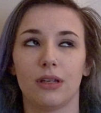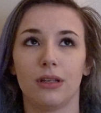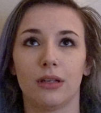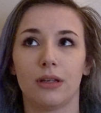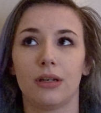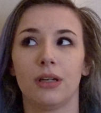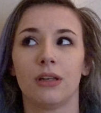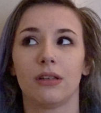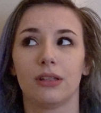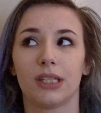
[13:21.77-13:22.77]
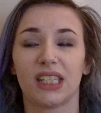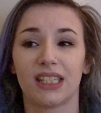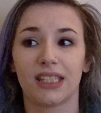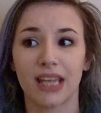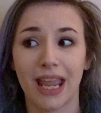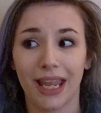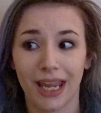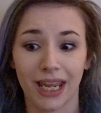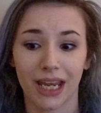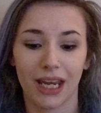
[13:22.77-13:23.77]

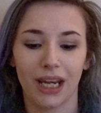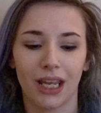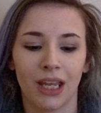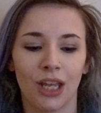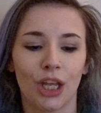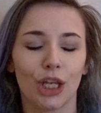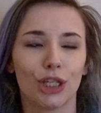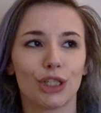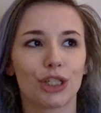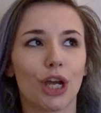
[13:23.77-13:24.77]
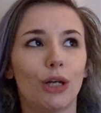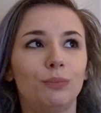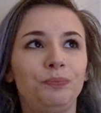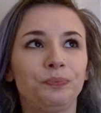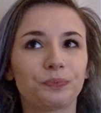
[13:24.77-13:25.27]
insane. So